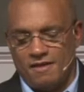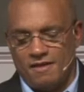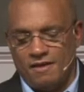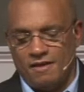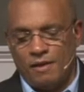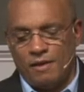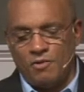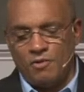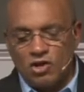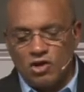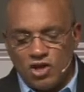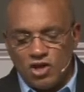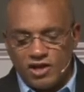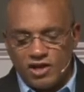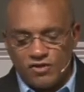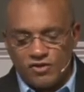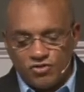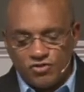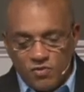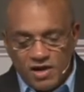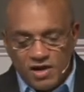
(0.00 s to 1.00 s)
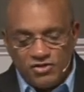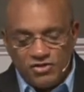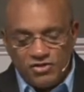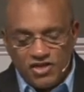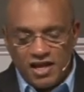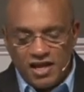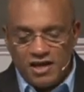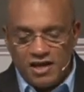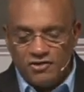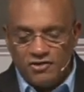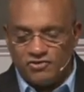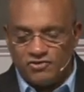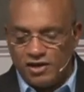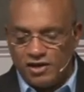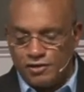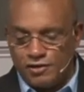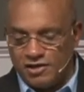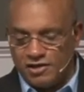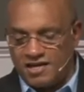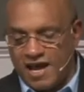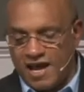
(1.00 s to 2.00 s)
And we're going to look at three things in
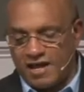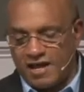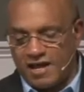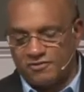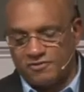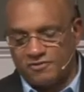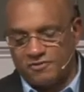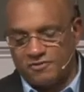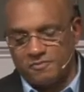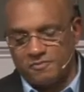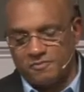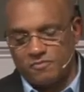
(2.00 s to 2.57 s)
the text.